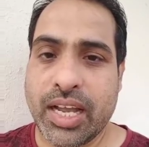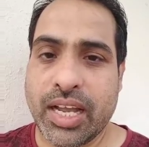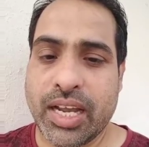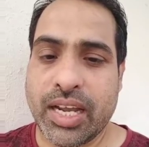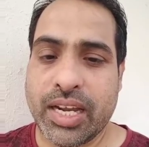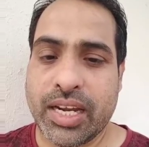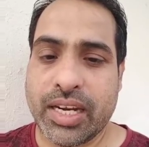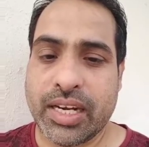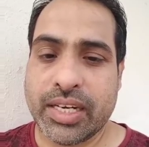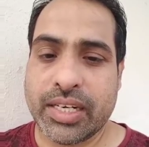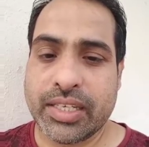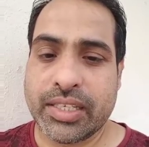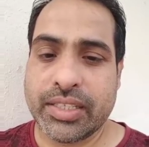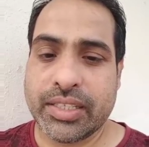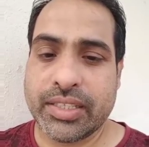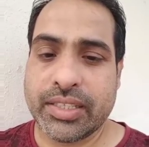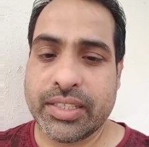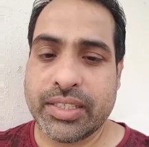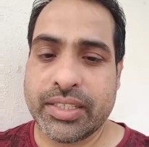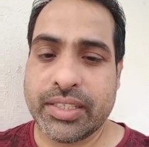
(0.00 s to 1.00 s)

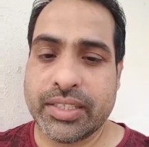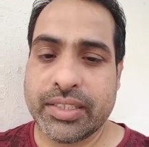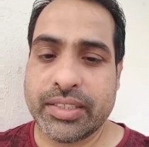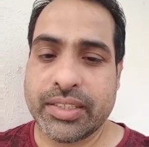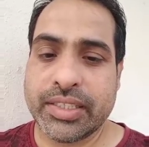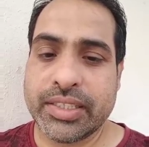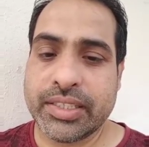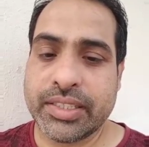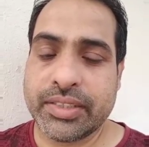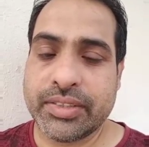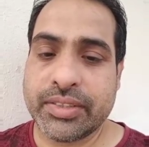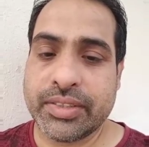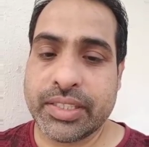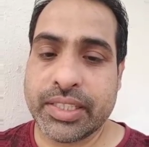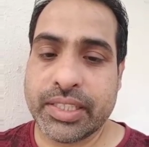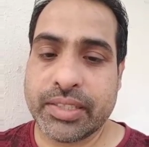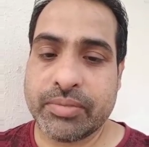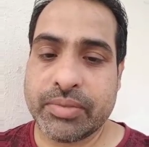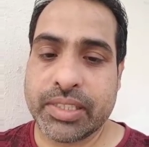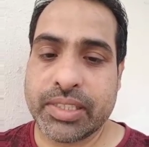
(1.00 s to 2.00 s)
And the institute
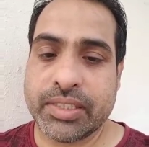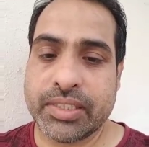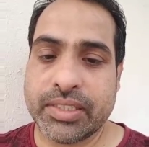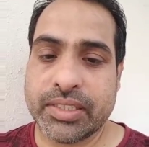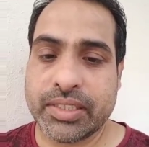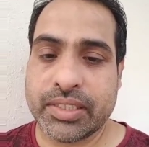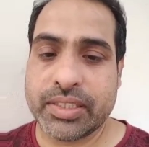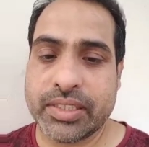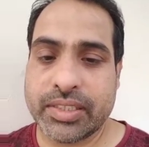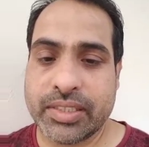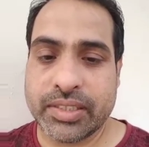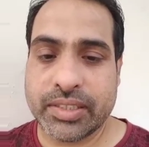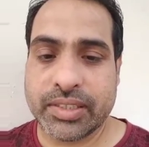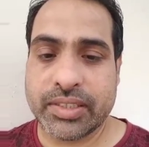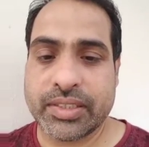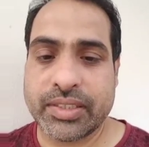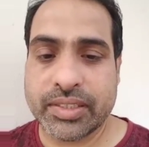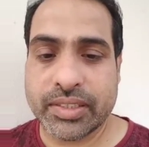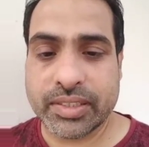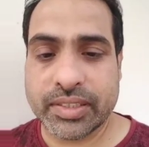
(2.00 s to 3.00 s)
name is
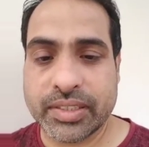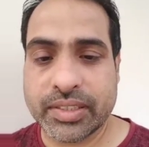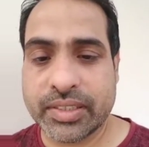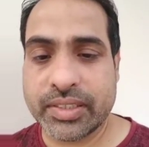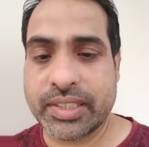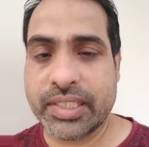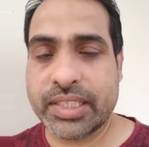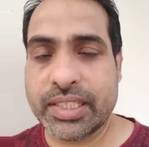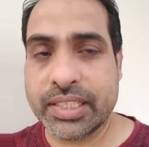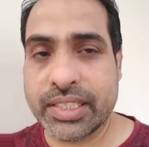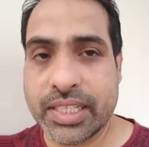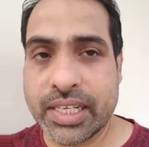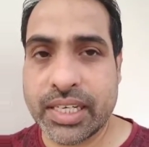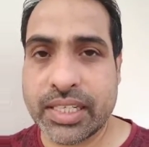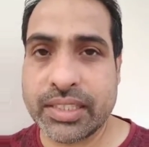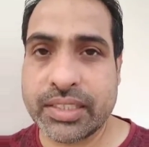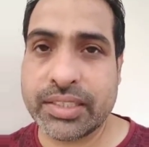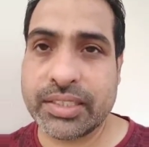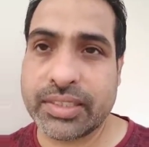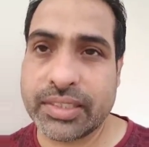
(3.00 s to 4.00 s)
Data
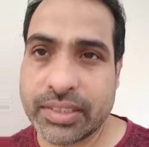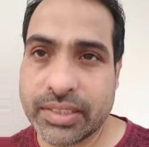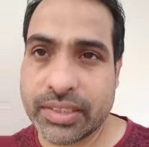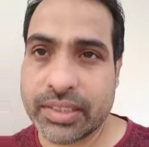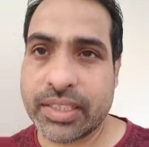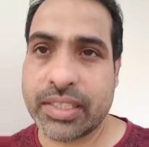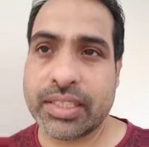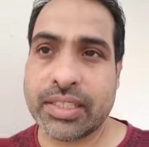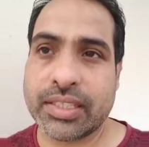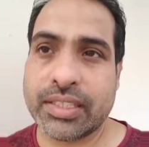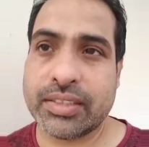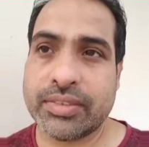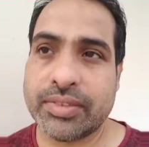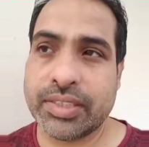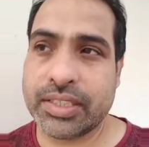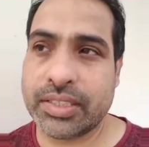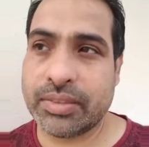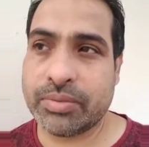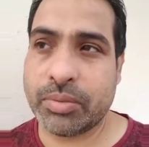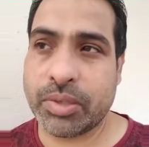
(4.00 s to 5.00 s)
Gyan,
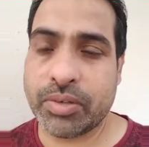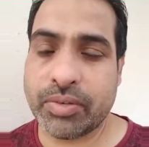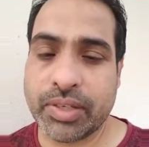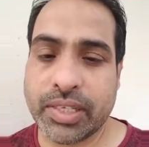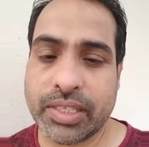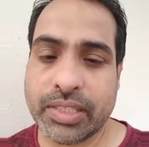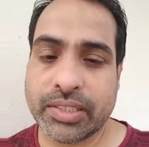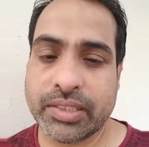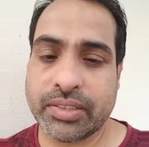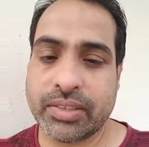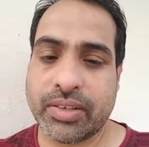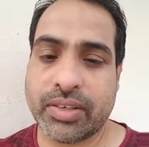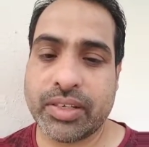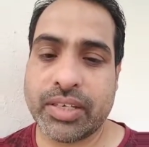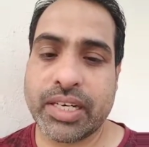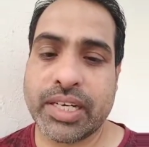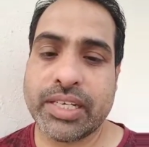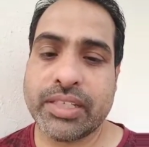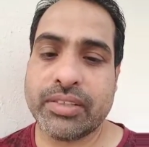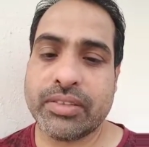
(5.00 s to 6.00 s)
which provides
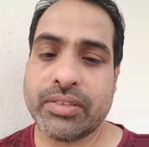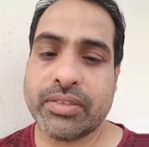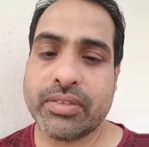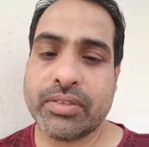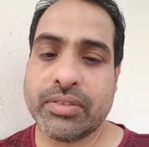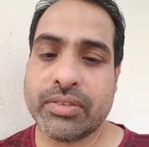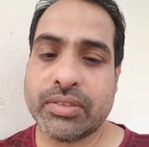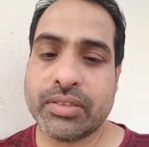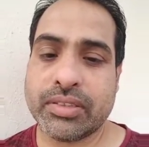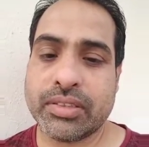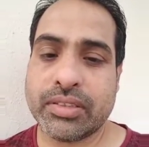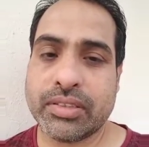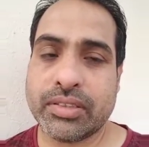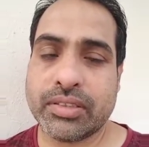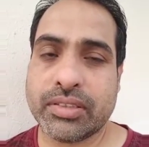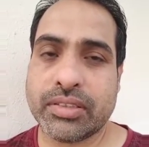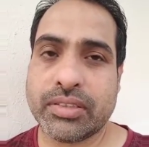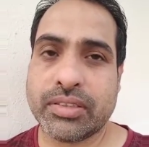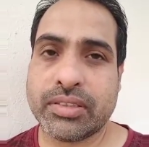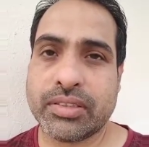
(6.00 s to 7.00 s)
online
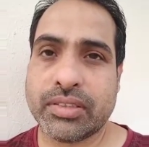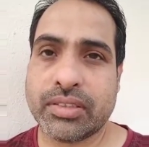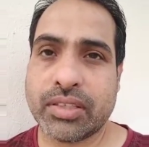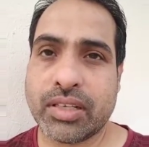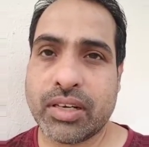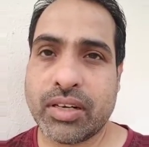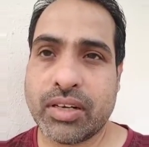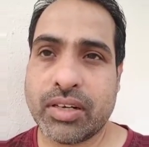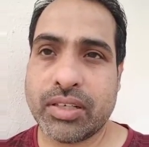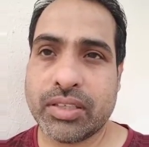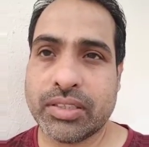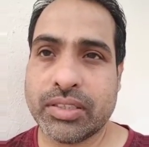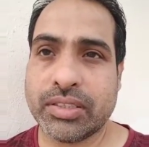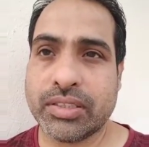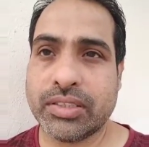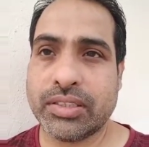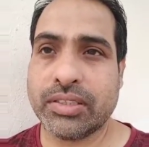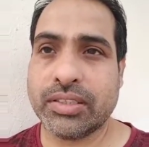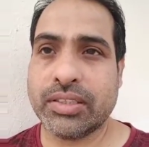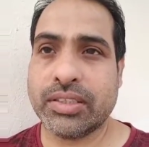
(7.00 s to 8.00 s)
courses
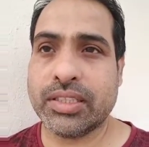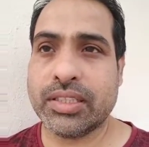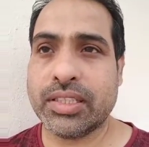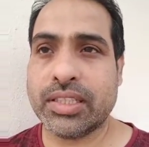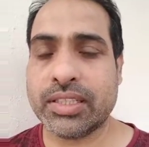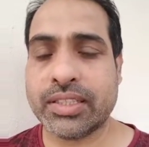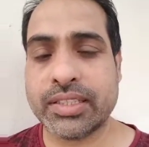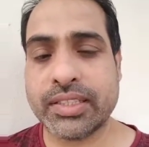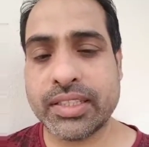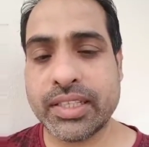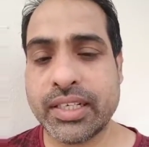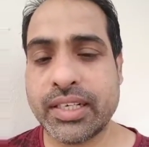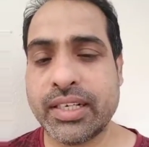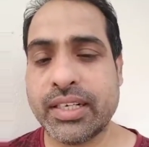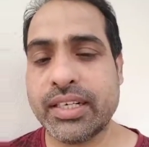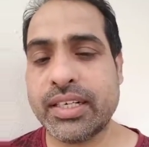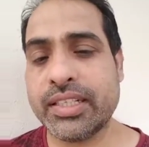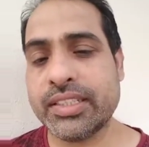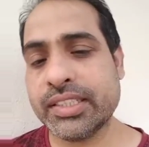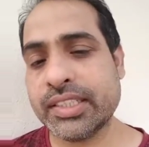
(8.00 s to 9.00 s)
on Excel,
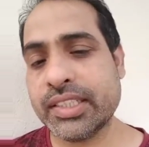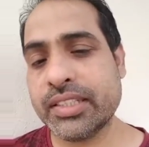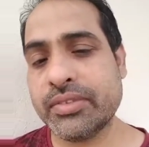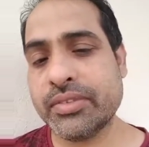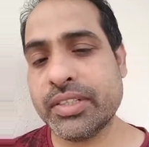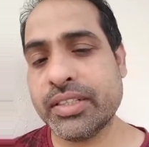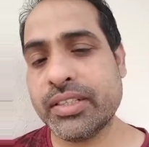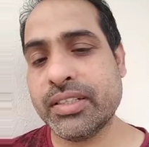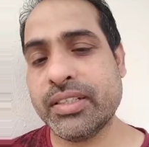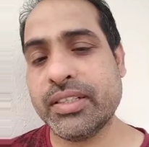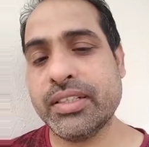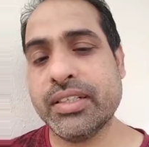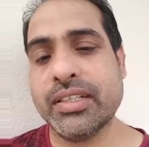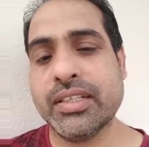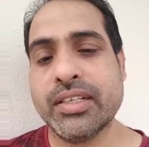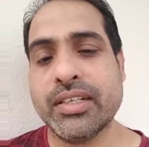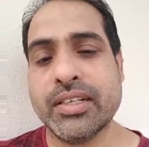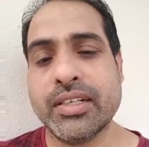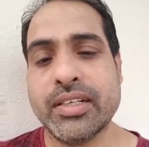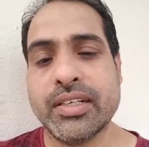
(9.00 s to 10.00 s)
SQL,
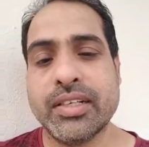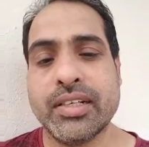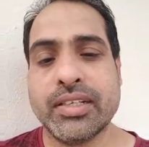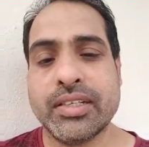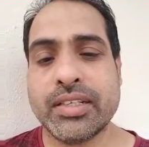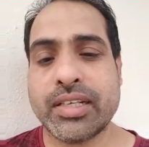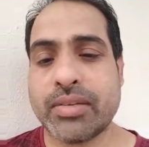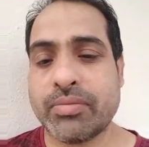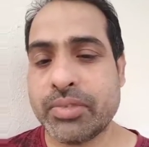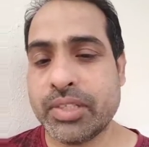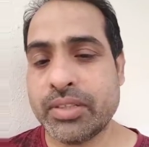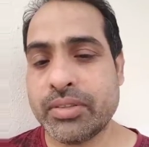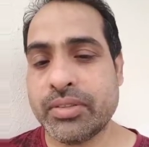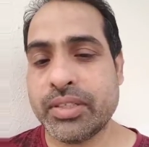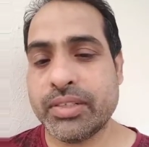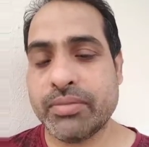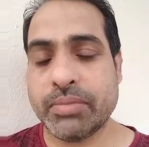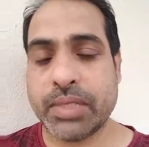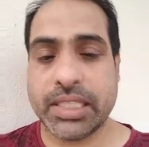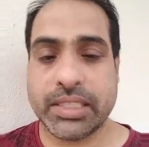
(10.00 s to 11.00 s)
W
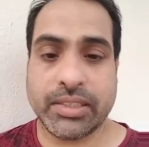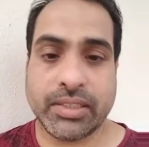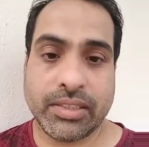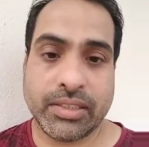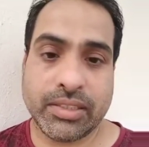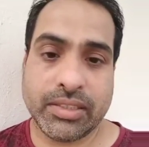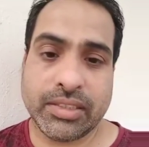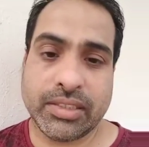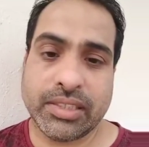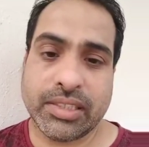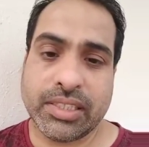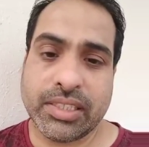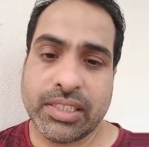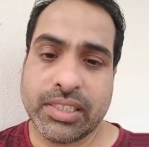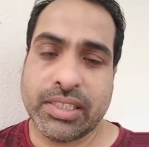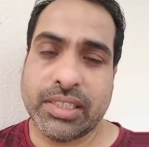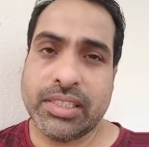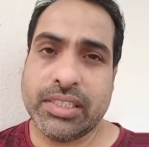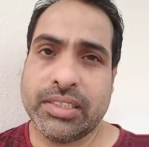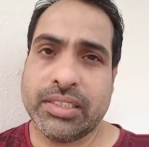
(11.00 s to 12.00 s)
and Python.
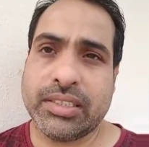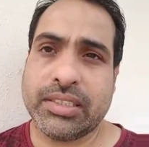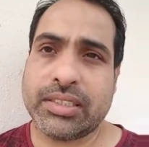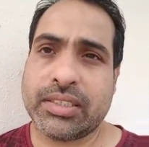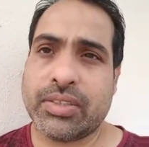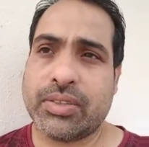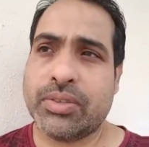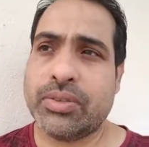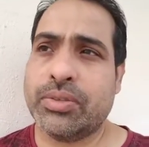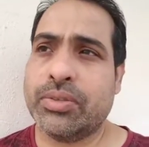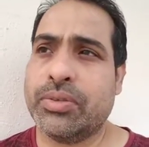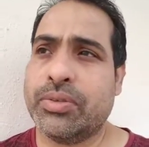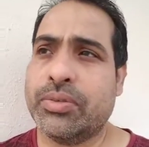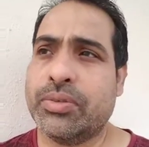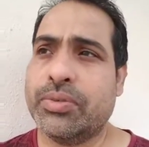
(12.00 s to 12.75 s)
So